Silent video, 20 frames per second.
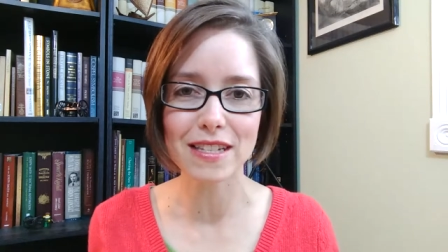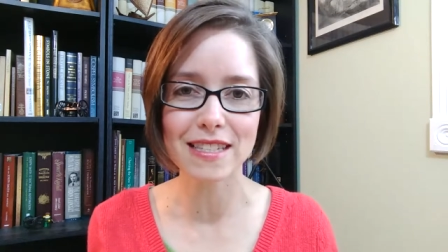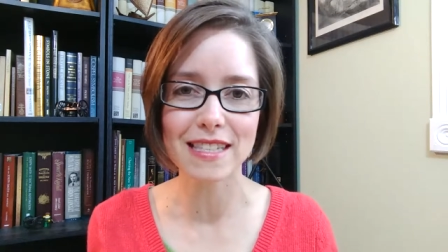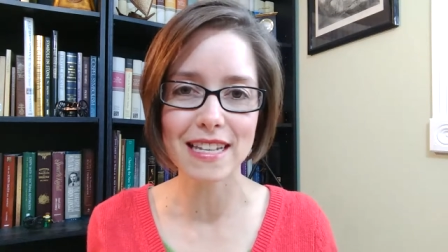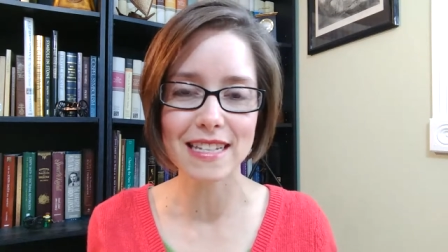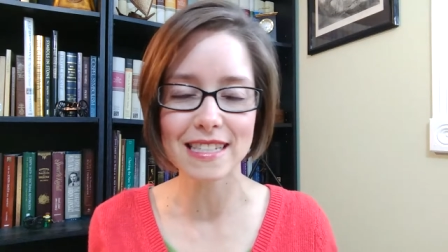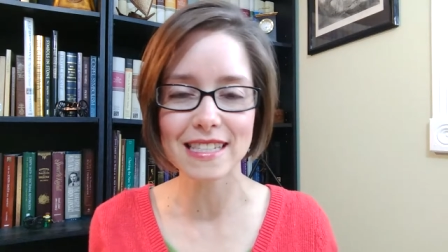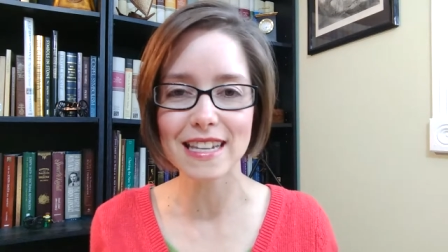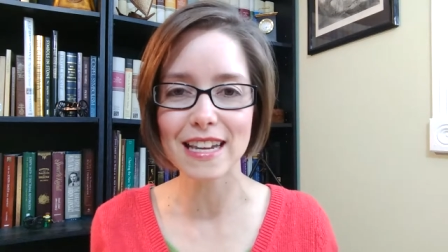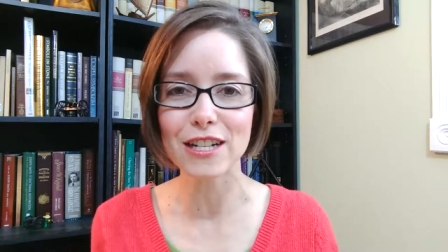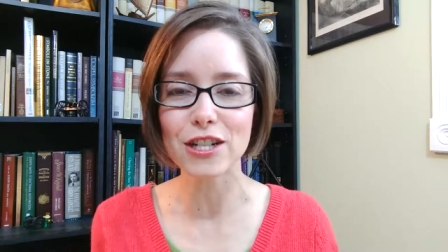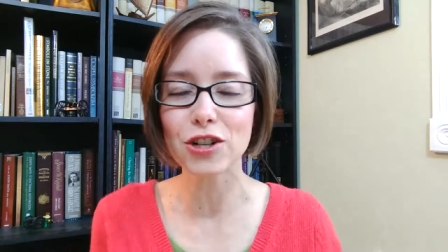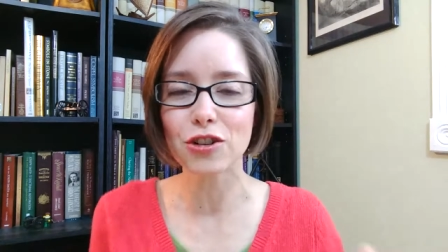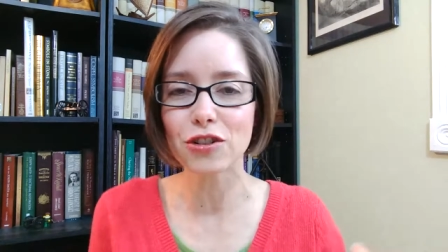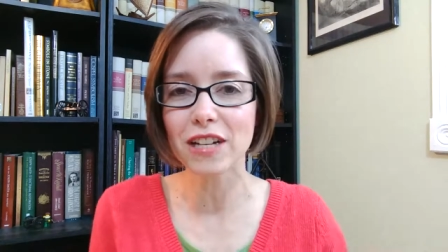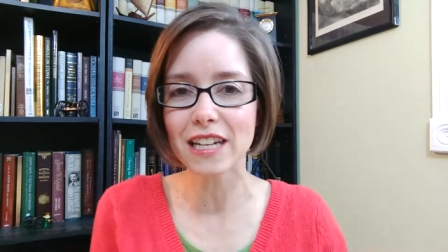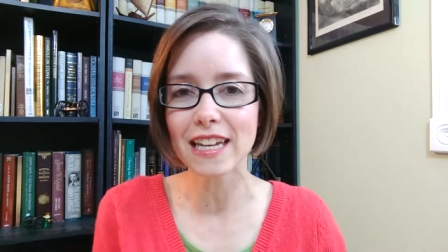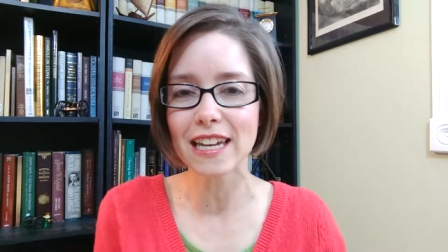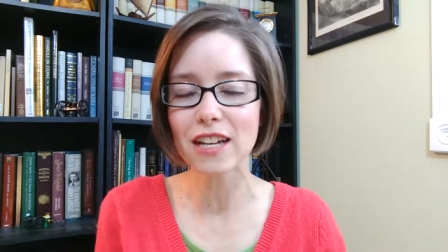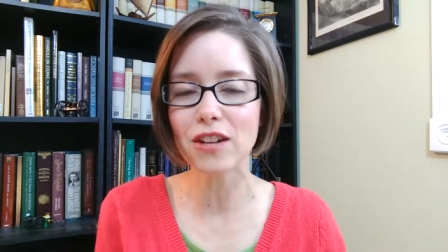that says your
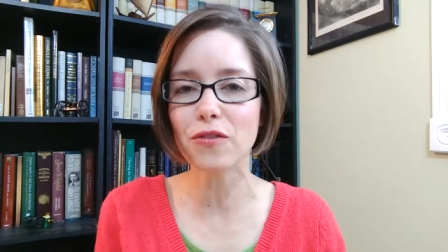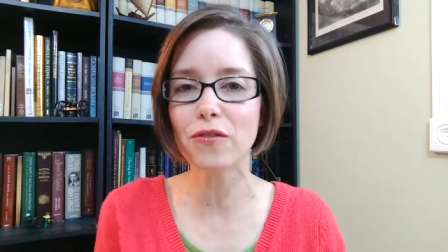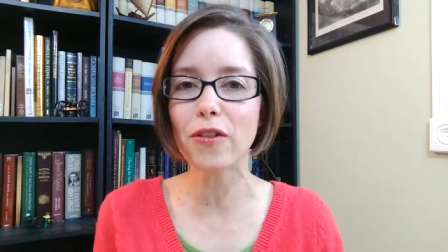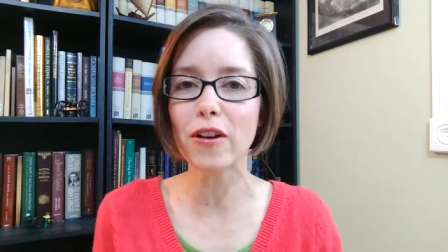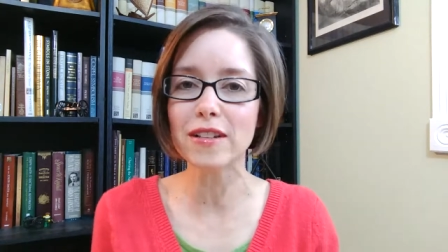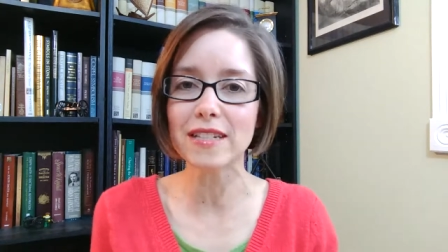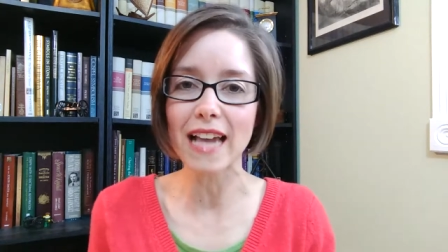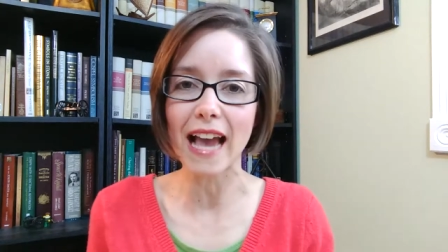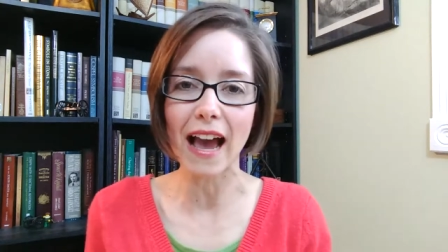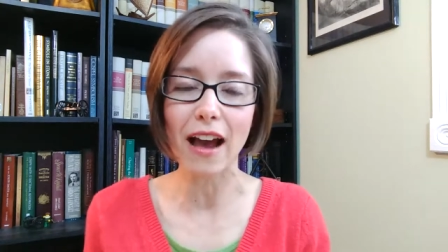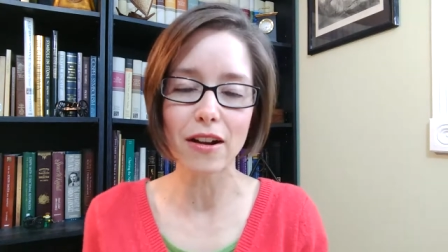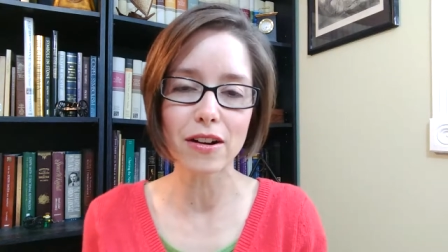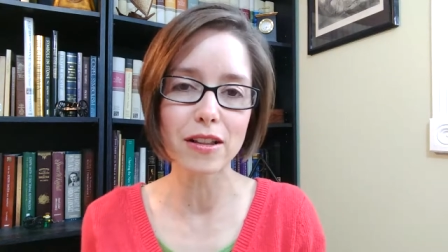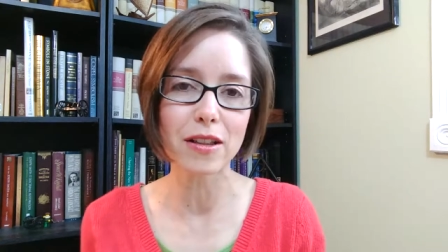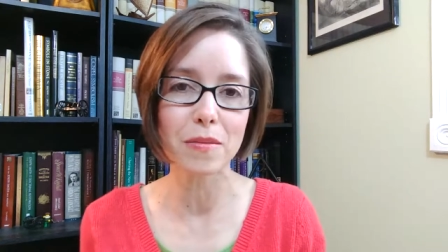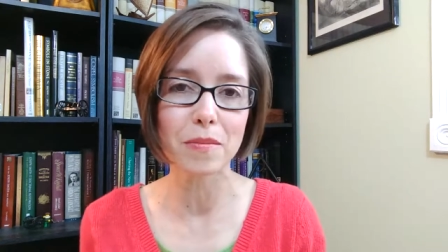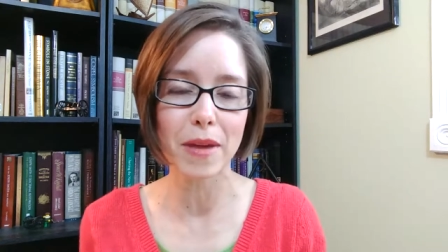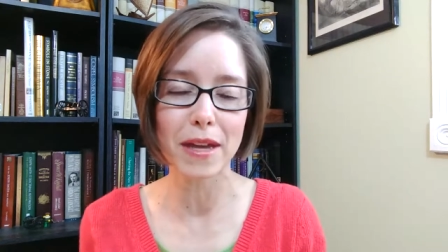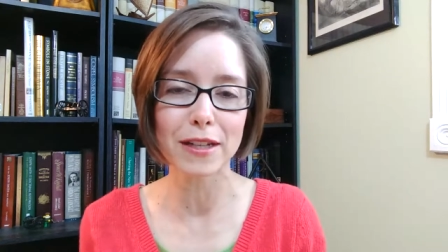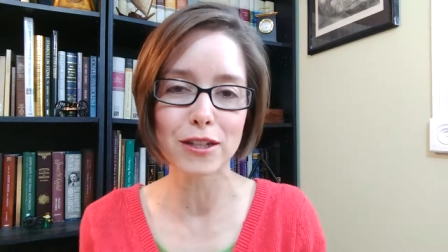kid falls out of
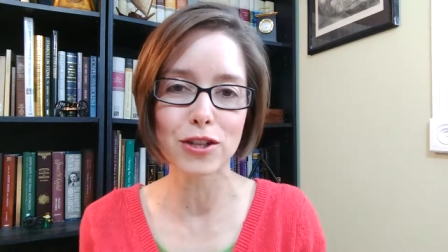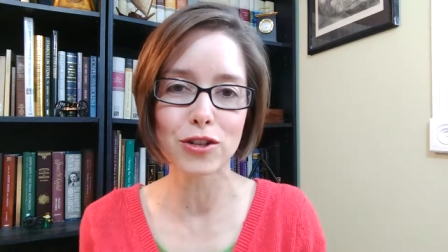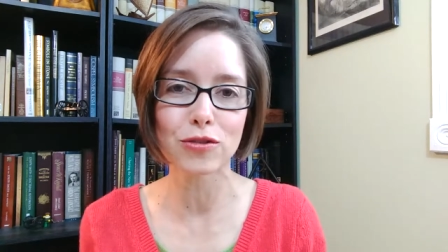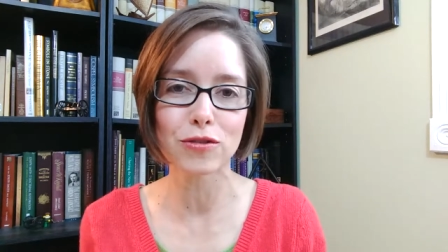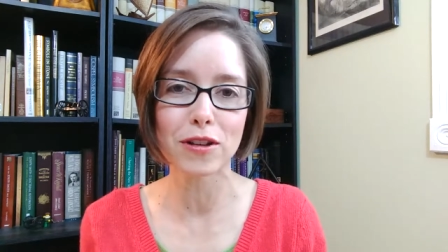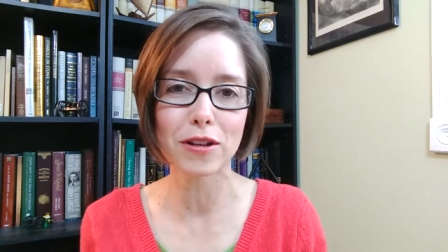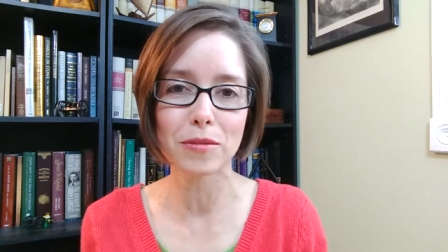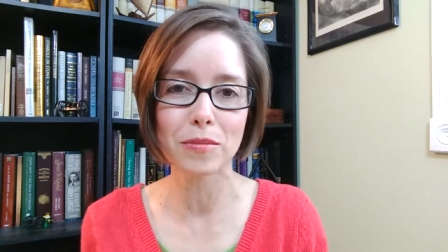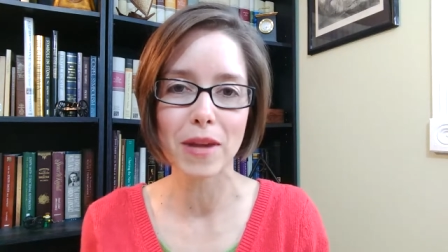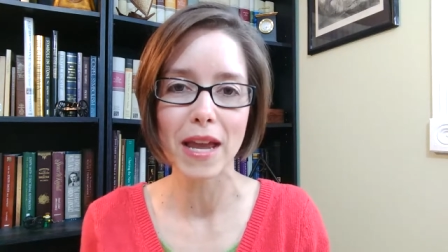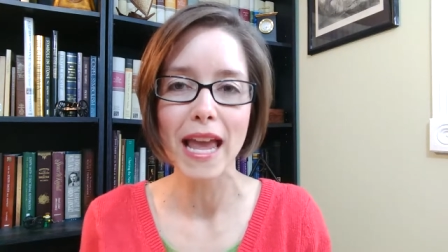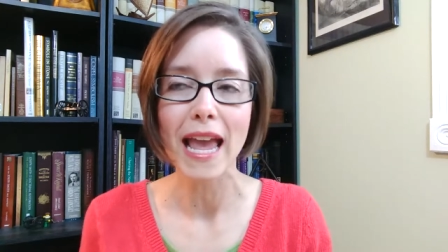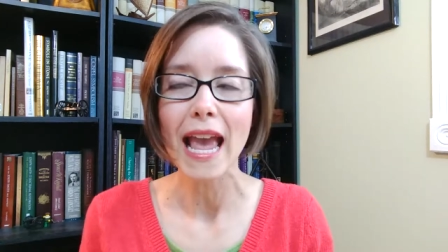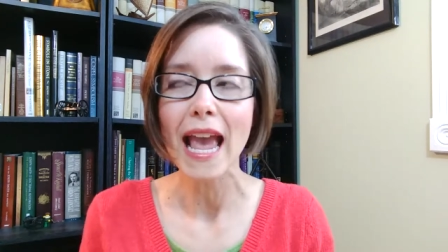the mainstream